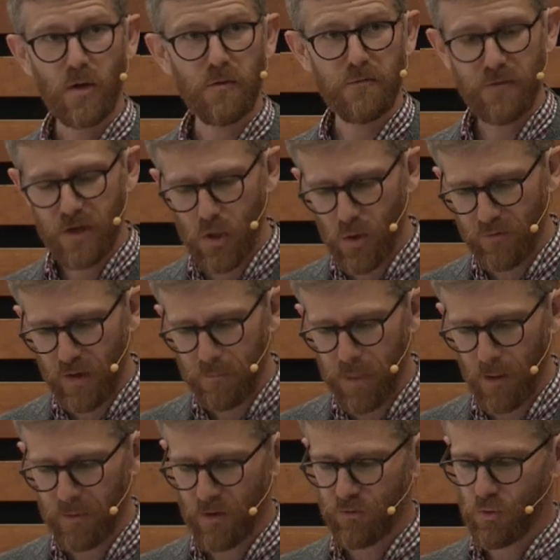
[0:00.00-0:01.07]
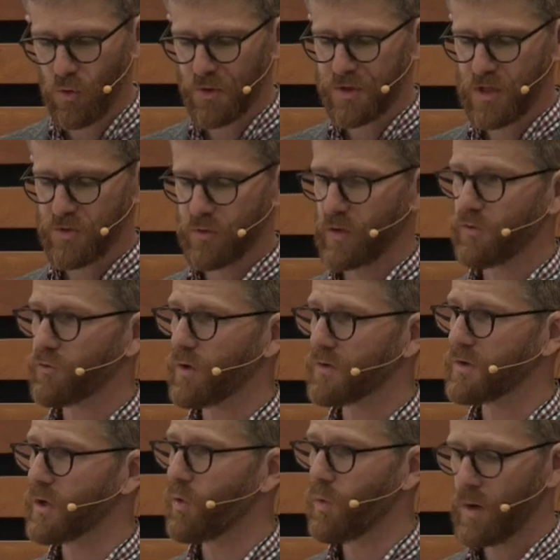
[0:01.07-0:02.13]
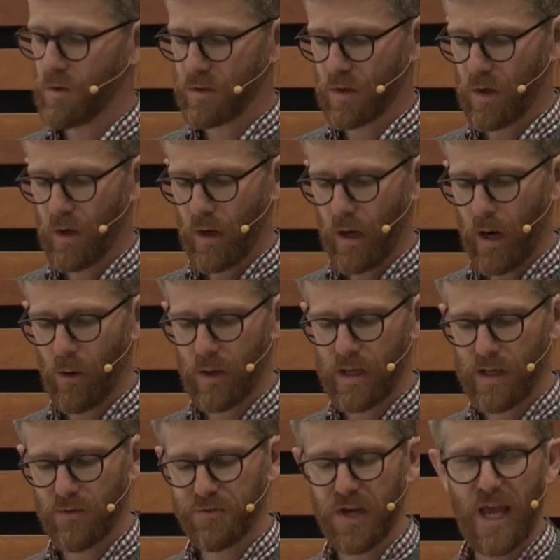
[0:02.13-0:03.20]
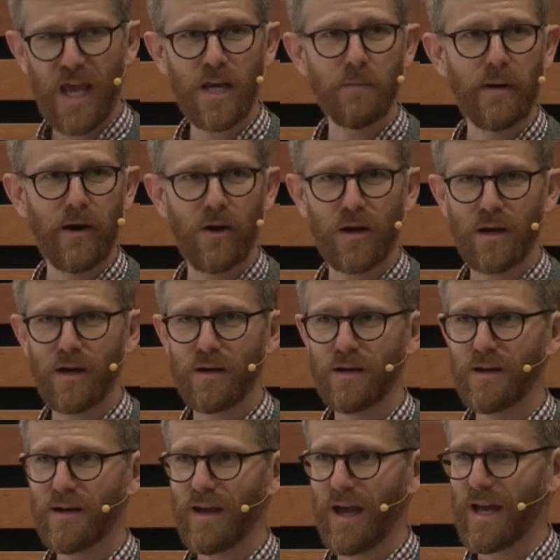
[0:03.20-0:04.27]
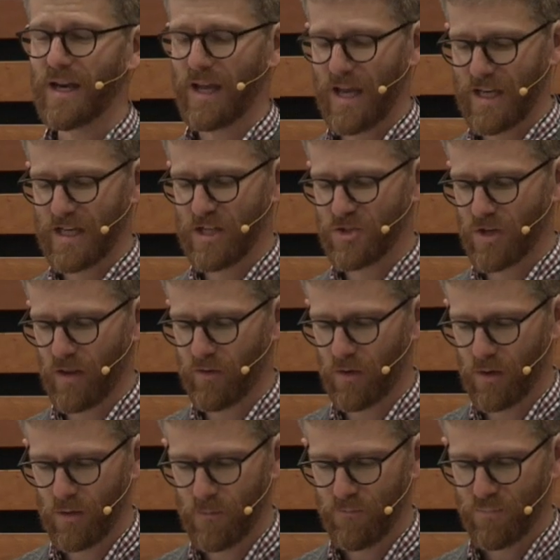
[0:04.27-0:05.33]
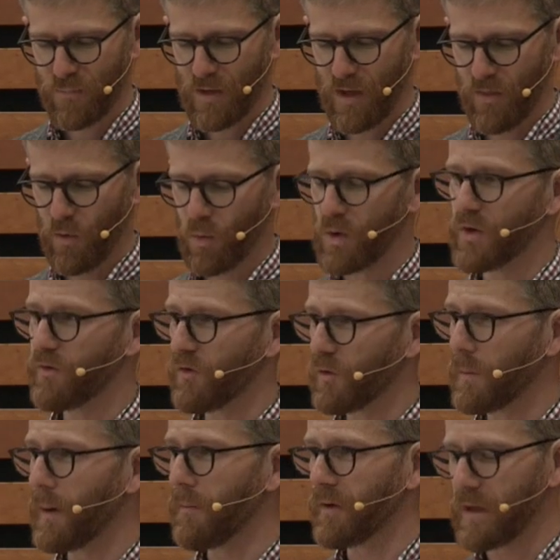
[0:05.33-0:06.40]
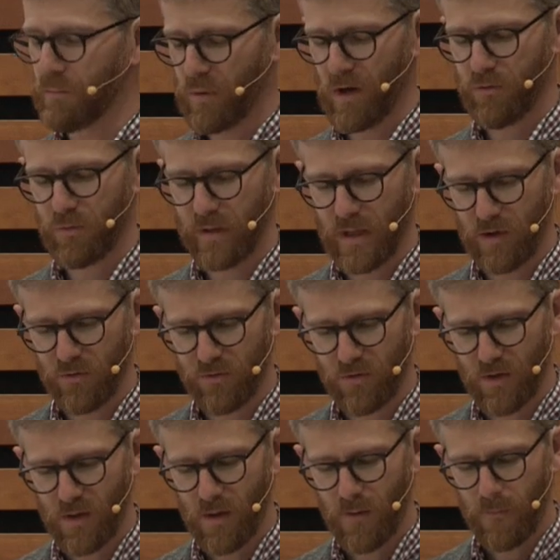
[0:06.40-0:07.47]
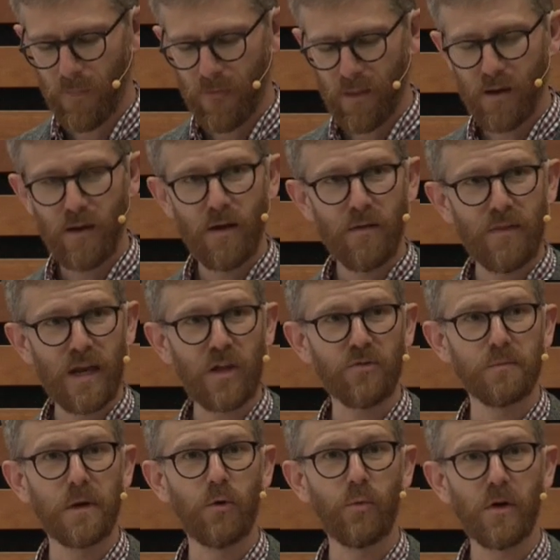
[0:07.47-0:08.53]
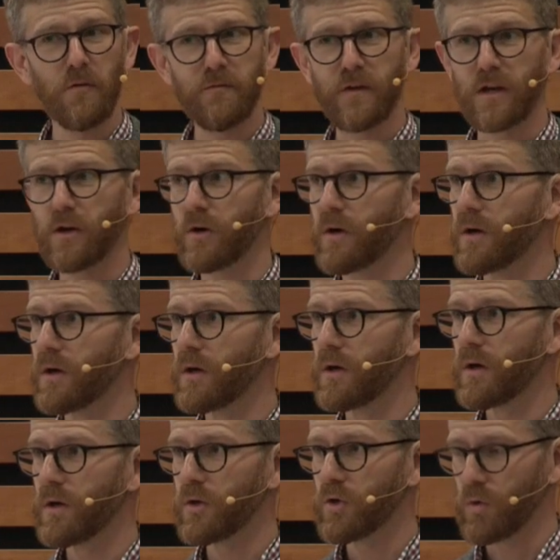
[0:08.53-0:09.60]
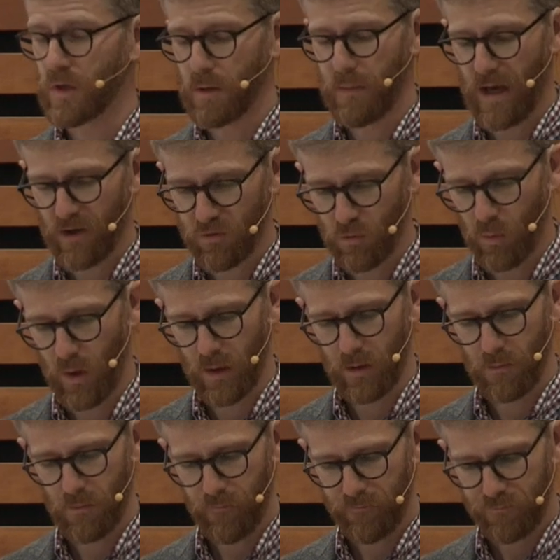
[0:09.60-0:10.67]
to the figure of a public school teacher instructing, quote, our kids to hate America and hate each other, in the words of a Republican press release. That is from a real figure to an imagined one